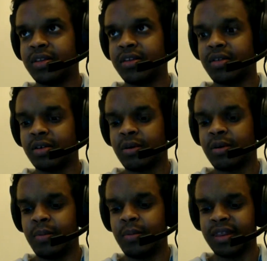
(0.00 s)

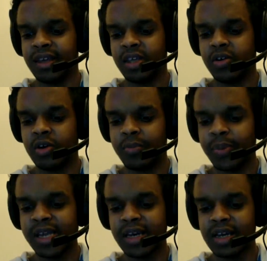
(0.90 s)
make the
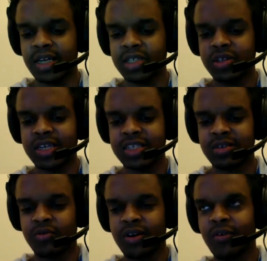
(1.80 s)
European countries
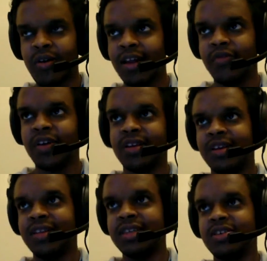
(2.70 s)
relevant in
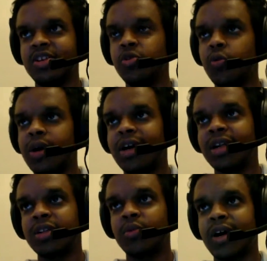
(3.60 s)
this new world
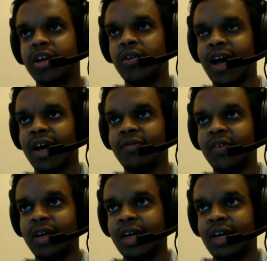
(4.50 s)
where you have
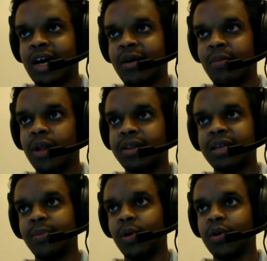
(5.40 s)
a
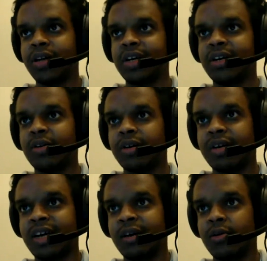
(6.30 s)
multipolar
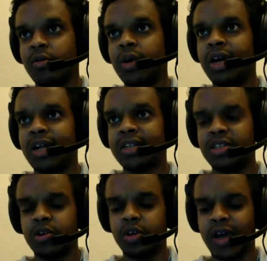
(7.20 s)
world. You know,
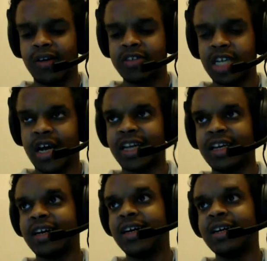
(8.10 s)
you have
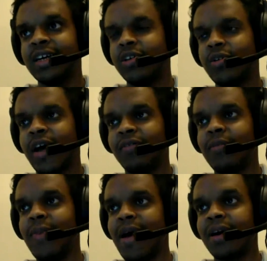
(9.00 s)
China, you have
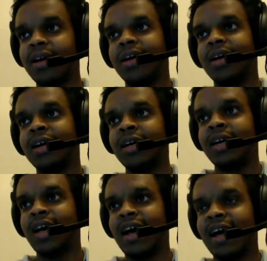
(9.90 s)
America,
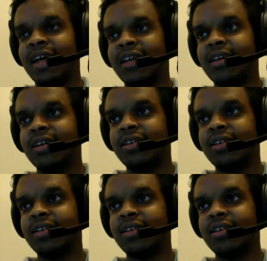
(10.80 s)
and